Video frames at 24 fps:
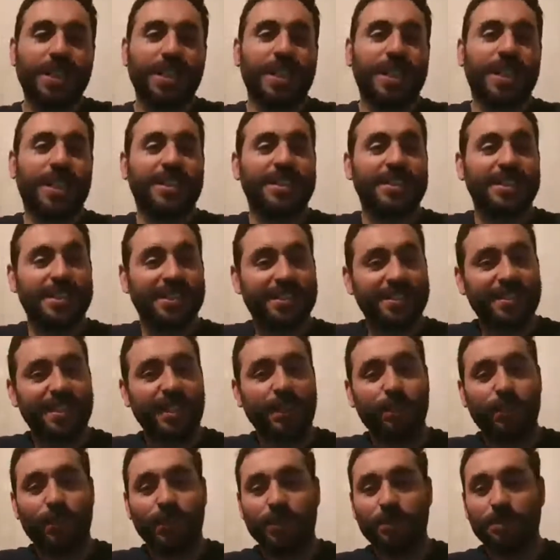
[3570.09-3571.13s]
and it's
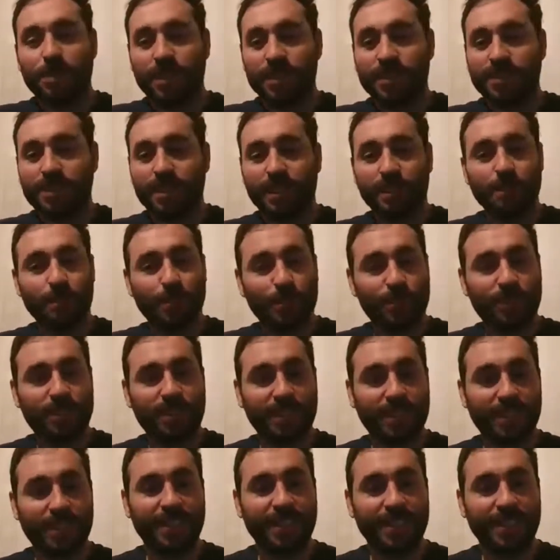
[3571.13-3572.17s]
definitely my time to
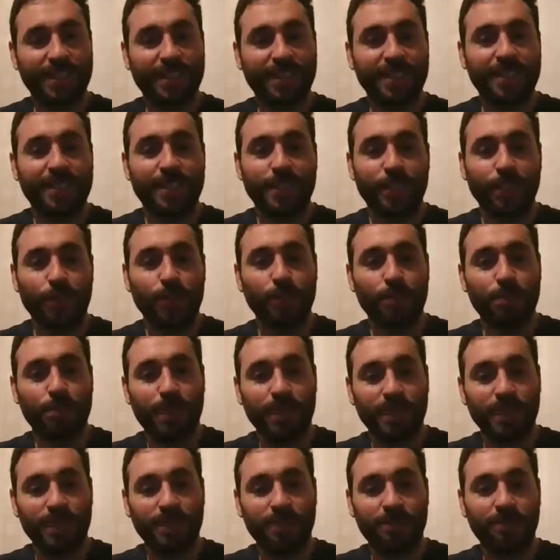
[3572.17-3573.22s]
say
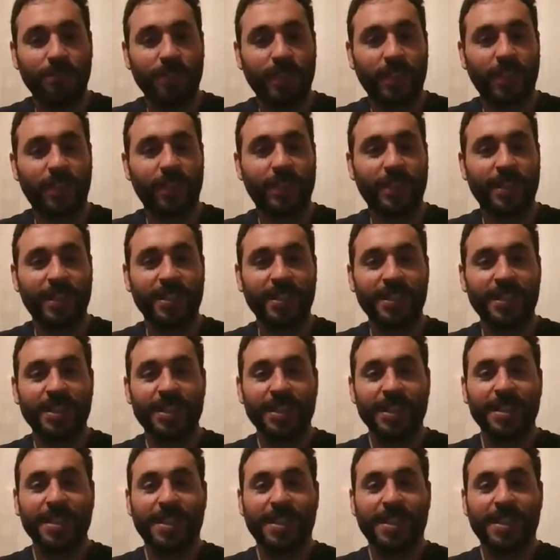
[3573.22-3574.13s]
goodbye. Okay.